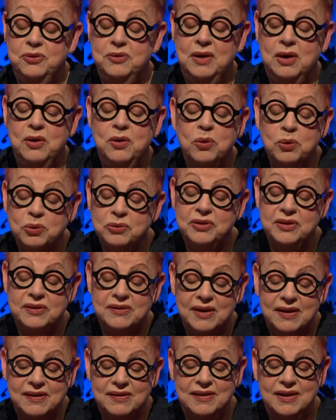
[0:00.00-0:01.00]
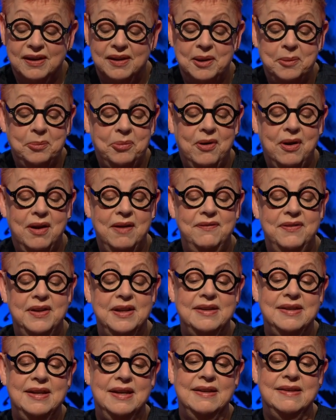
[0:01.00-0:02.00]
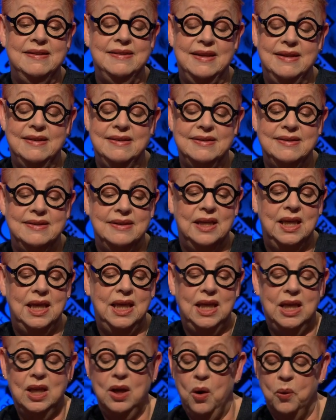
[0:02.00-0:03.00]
are now halted testing at the private test centre in